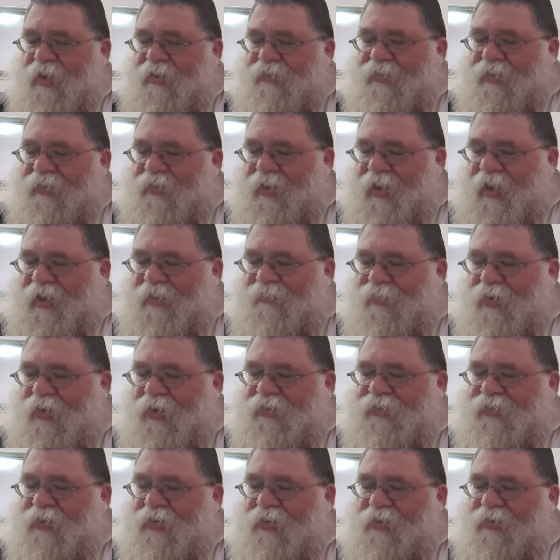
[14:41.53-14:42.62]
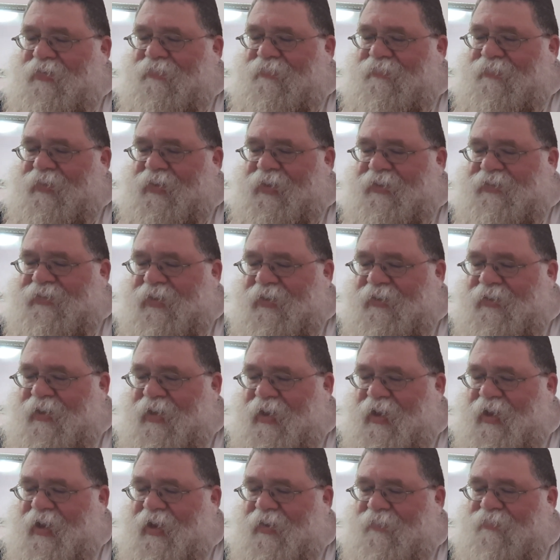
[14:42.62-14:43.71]
The name Adam is a
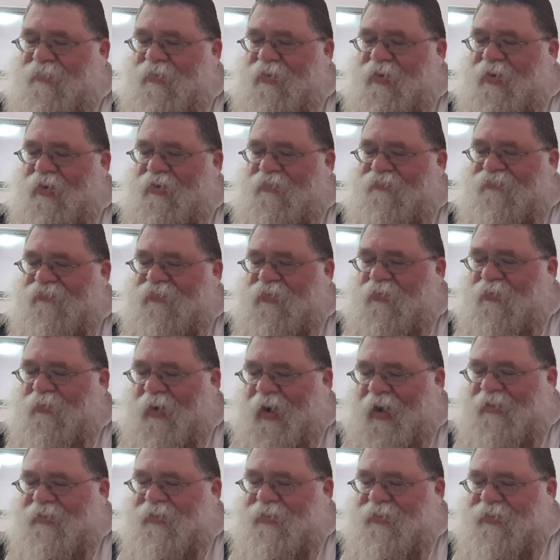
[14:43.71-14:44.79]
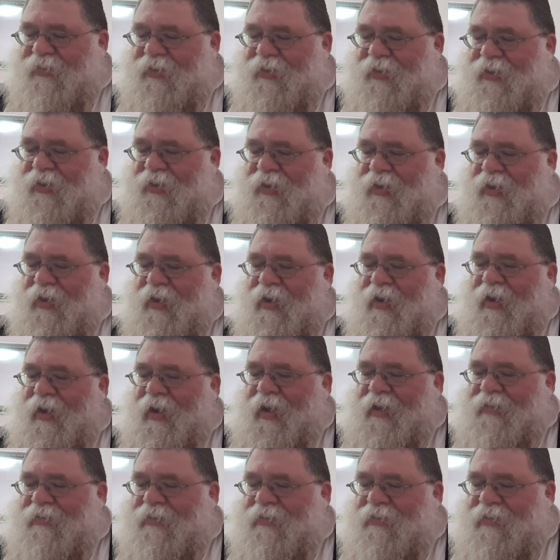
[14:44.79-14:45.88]
name of quality
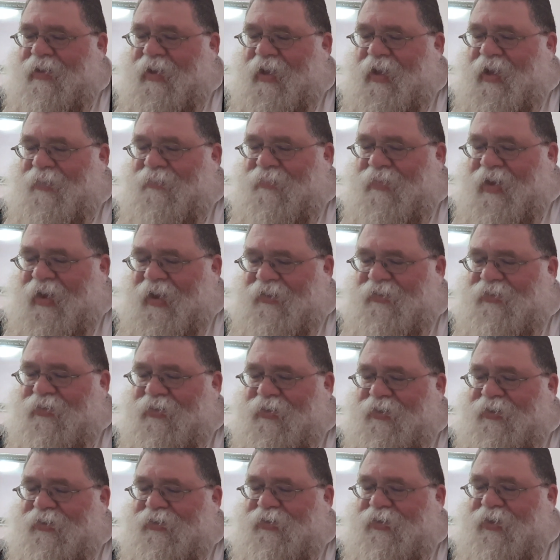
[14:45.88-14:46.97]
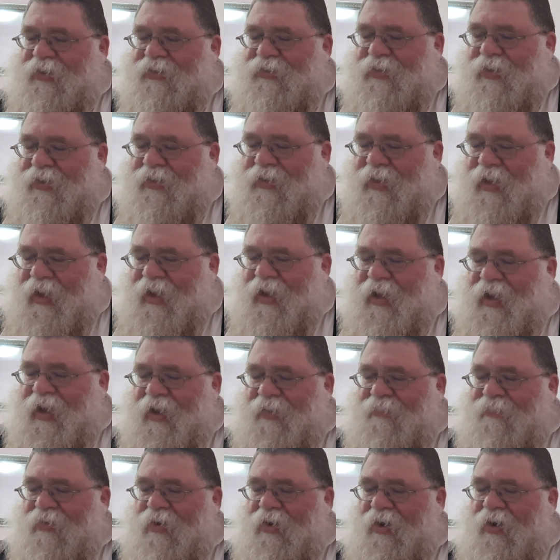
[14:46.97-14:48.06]
and the name Enosh is a
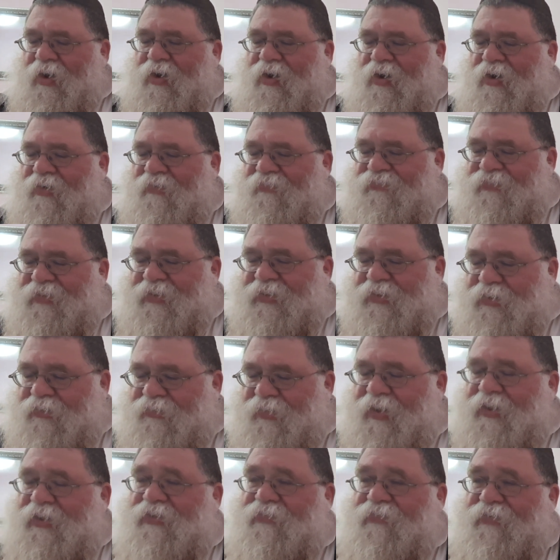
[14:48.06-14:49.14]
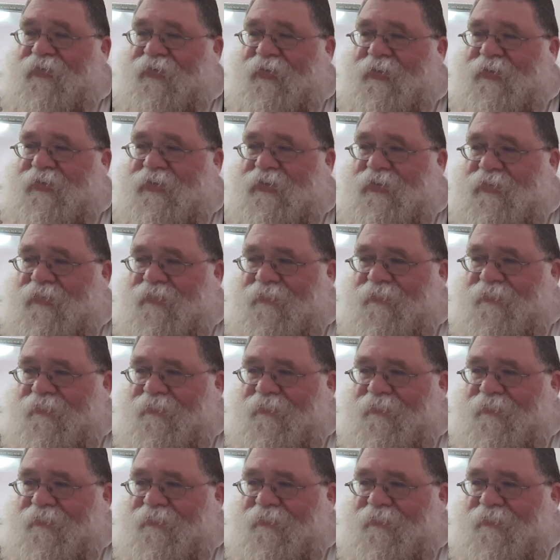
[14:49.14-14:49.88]
name of disgracefulness.